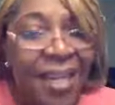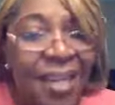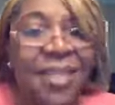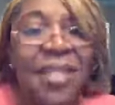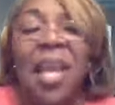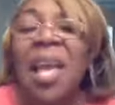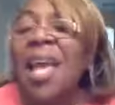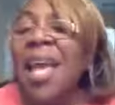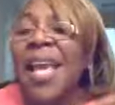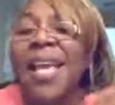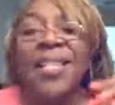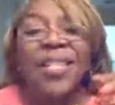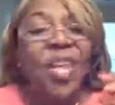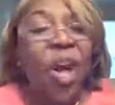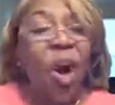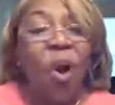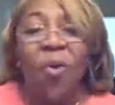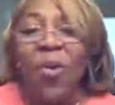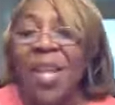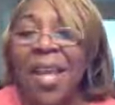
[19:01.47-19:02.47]
in us,
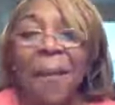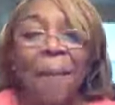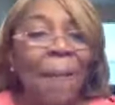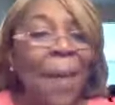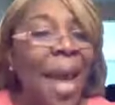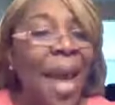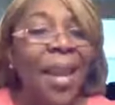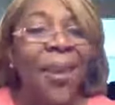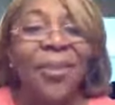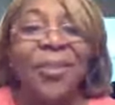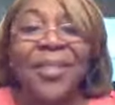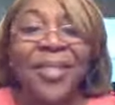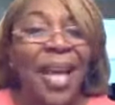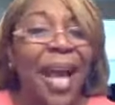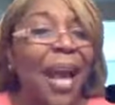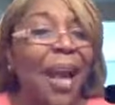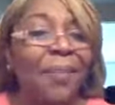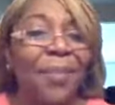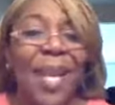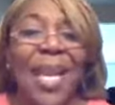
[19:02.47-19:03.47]
it's only a matter
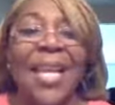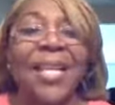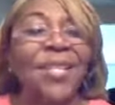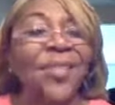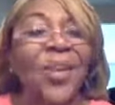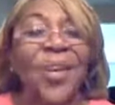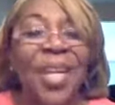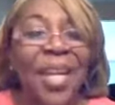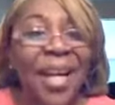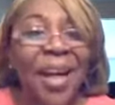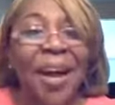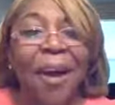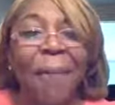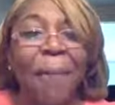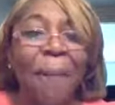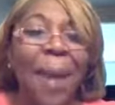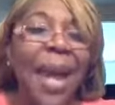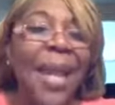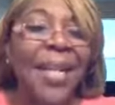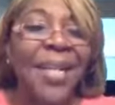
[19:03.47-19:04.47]
of time that he's going to
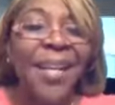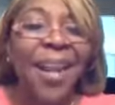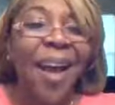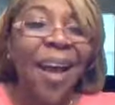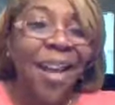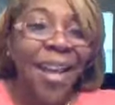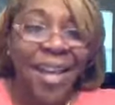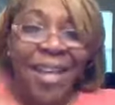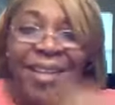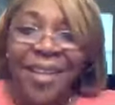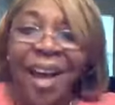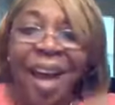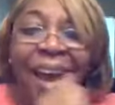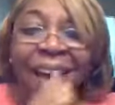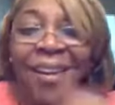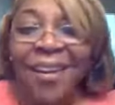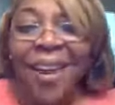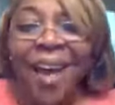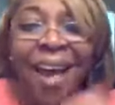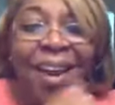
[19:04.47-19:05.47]
come back knocking.
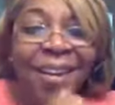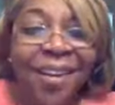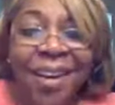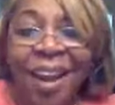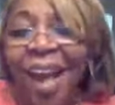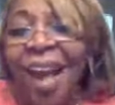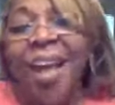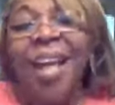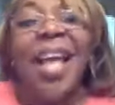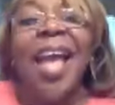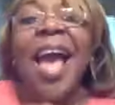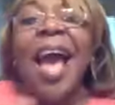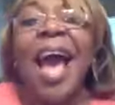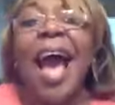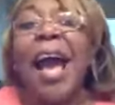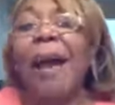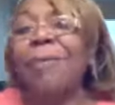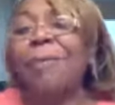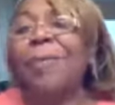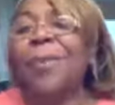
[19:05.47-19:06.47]
Knock, knock, knock.
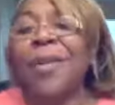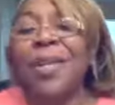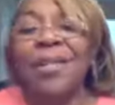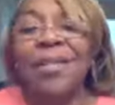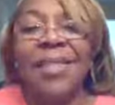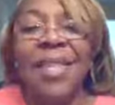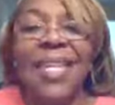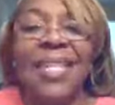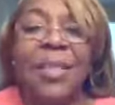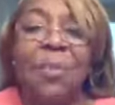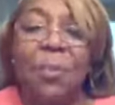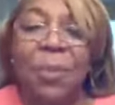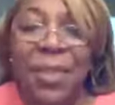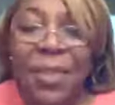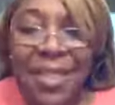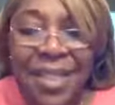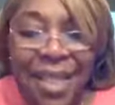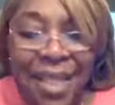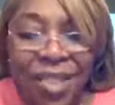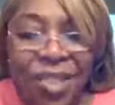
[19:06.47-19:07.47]
I put this
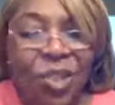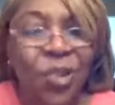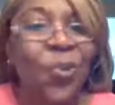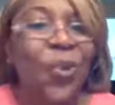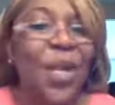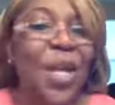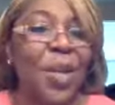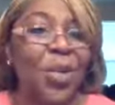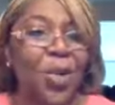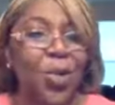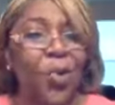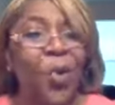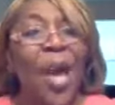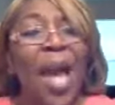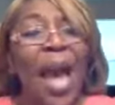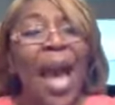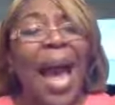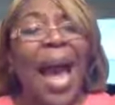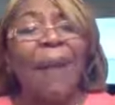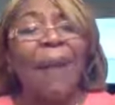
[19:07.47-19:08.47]
potential in
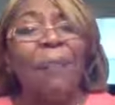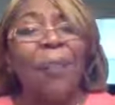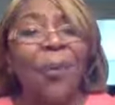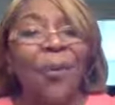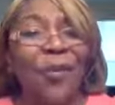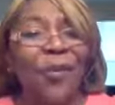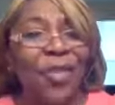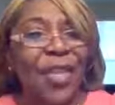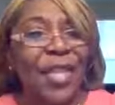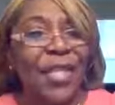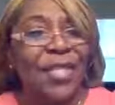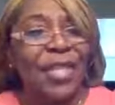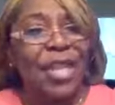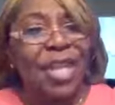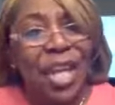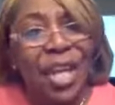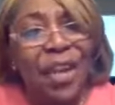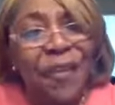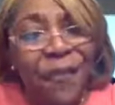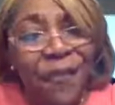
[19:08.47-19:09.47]
you. I put this
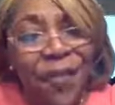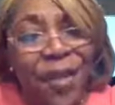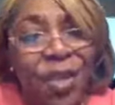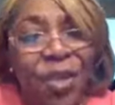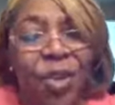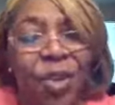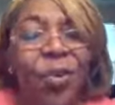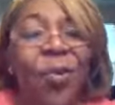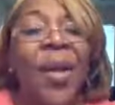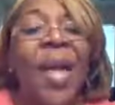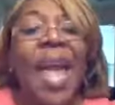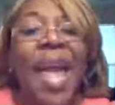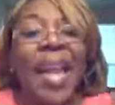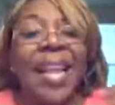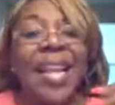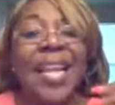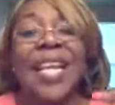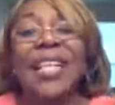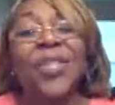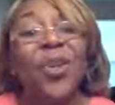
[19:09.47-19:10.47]
gift in you.
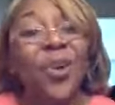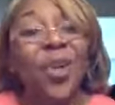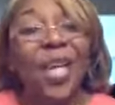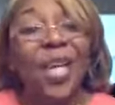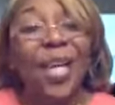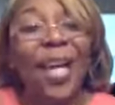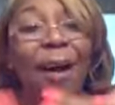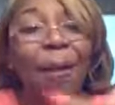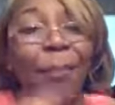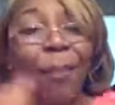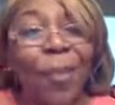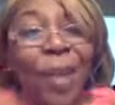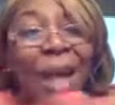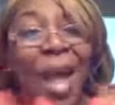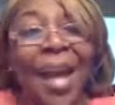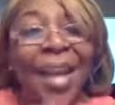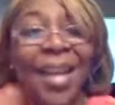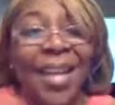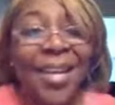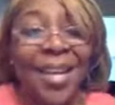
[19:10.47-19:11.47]
And he's going to come
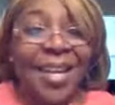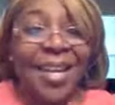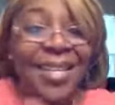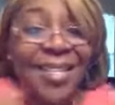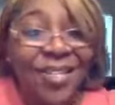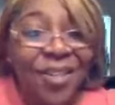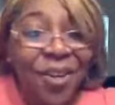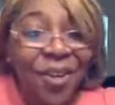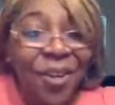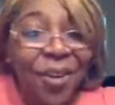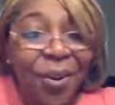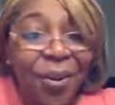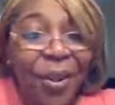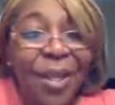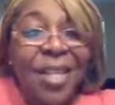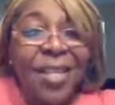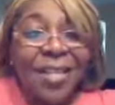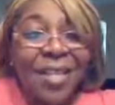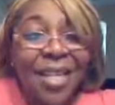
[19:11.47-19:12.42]
knocking and he's going to